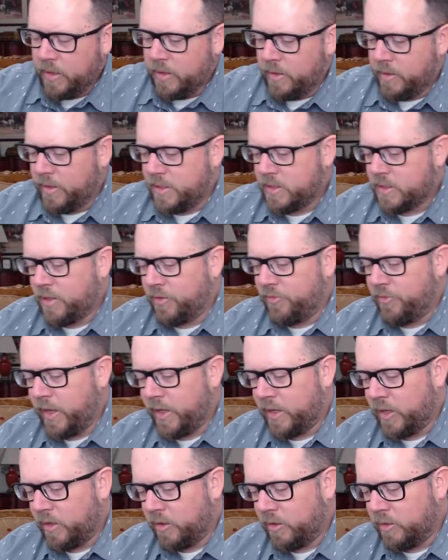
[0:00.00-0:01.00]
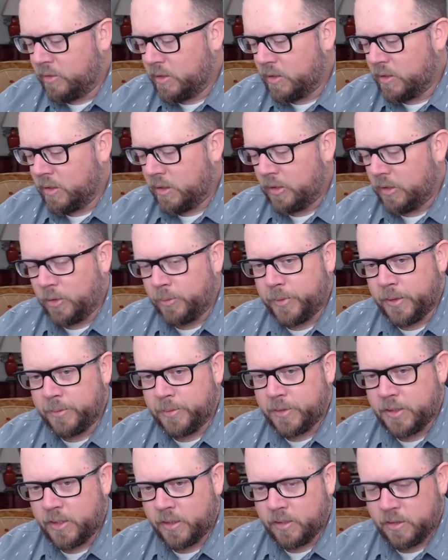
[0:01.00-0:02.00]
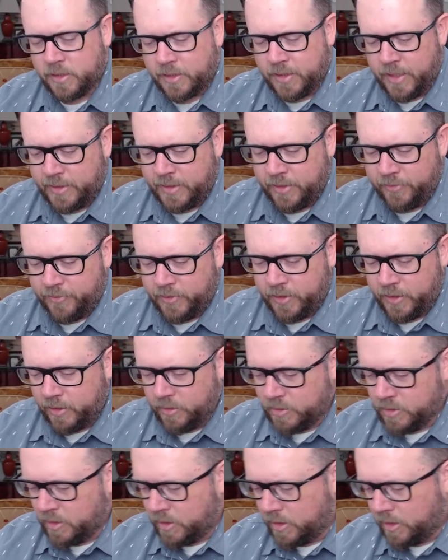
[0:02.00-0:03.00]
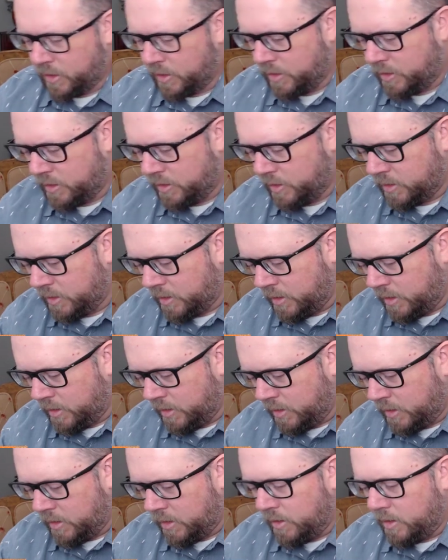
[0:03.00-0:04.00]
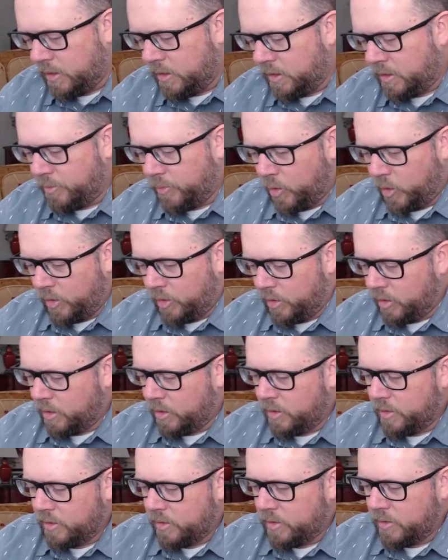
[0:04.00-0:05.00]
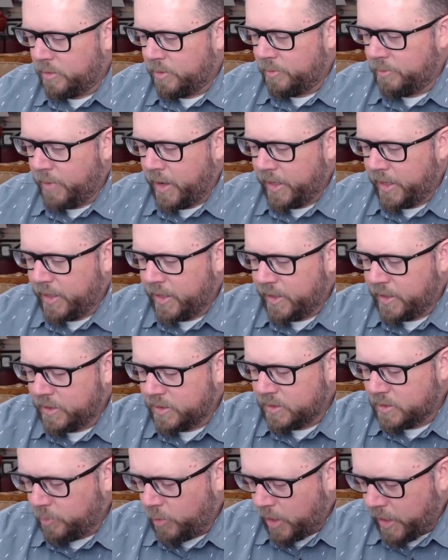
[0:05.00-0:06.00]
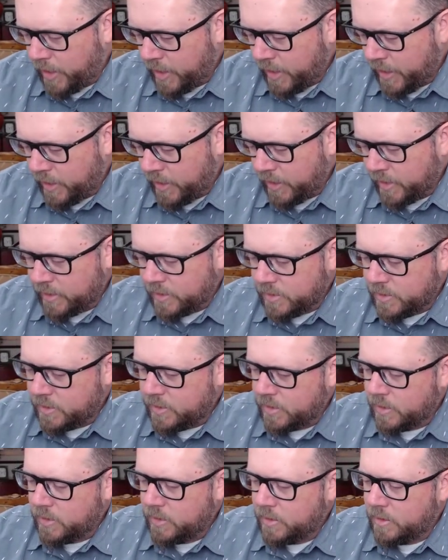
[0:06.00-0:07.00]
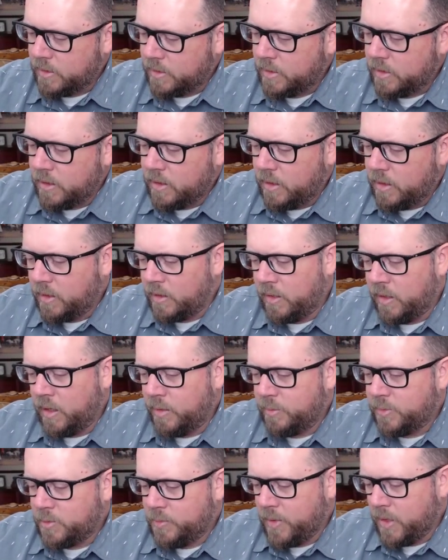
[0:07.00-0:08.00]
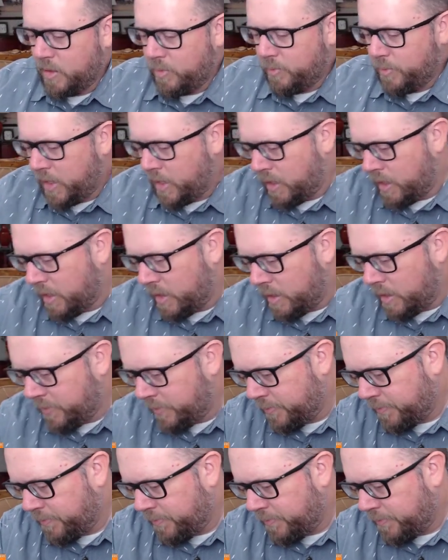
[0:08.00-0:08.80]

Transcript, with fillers: These Kaweco aluminum stickers, that definitely goes on. More Mike heads, Brad heads, Nibsmith pen,